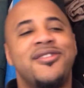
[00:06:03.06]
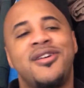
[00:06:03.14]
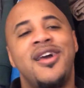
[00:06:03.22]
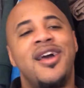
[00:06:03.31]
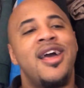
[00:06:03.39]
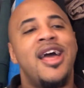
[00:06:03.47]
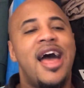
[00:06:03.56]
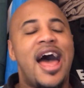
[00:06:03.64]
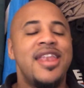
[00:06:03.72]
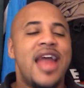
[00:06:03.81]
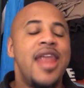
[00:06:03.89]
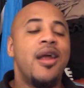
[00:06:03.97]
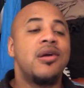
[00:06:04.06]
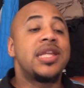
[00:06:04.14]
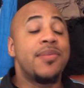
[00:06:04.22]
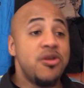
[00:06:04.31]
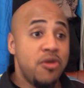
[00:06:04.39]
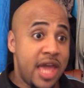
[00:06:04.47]
weak. Whatever. I know
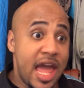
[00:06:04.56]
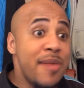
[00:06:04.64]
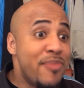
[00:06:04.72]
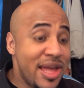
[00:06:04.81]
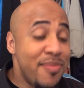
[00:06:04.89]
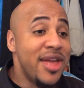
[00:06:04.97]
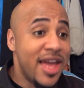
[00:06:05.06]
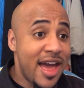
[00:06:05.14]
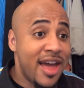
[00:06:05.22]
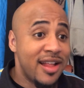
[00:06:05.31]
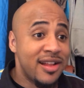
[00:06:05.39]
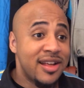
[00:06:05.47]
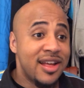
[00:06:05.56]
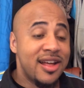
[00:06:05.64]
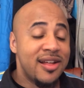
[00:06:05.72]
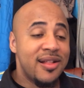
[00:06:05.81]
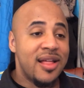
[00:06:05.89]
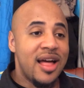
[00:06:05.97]
something you can't beat me at. Oh,
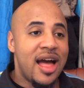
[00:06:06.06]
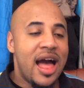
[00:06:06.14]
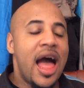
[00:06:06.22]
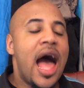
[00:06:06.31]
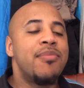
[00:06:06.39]
whatever. I can beat you in